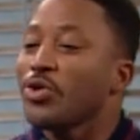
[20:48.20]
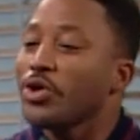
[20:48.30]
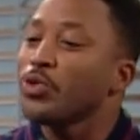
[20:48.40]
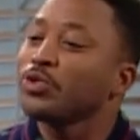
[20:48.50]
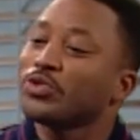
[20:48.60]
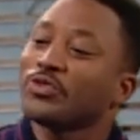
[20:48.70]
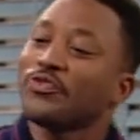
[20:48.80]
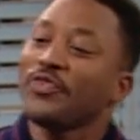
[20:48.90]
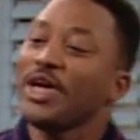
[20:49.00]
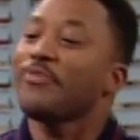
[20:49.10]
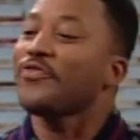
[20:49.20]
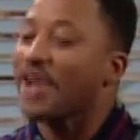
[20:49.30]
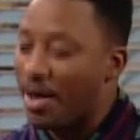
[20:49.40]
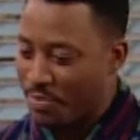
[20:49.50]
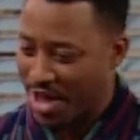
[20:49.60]
who played
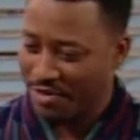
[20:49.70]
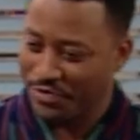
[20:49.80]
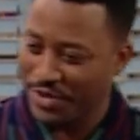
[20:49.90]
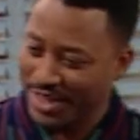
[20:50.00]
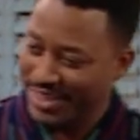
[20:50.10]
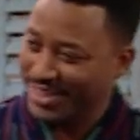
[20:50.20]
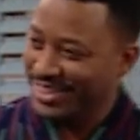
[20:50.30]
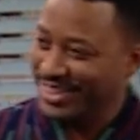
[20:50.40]
the dad